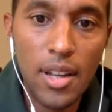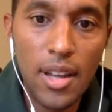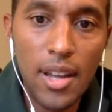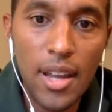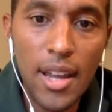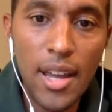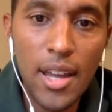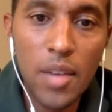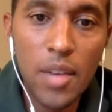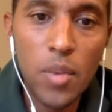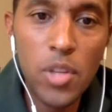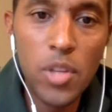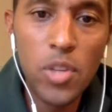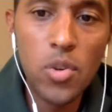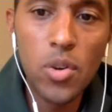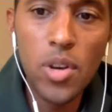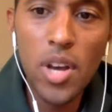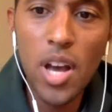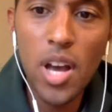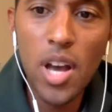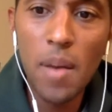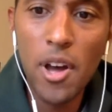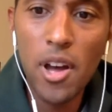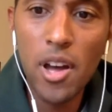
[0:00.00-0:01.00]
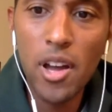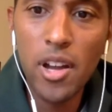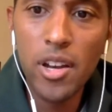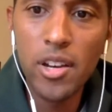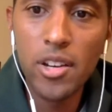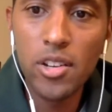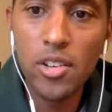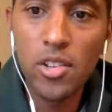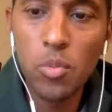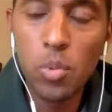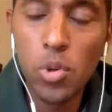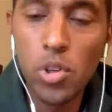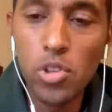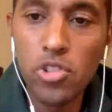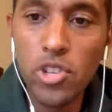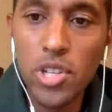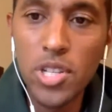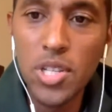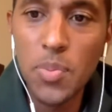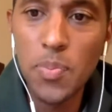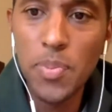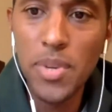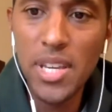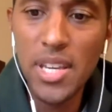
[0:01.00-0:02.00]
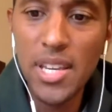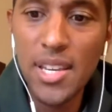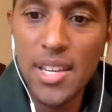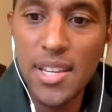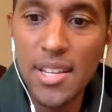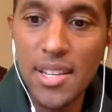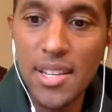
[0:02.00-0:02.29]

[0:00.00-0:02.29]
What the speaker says: And when you come on, we'll just be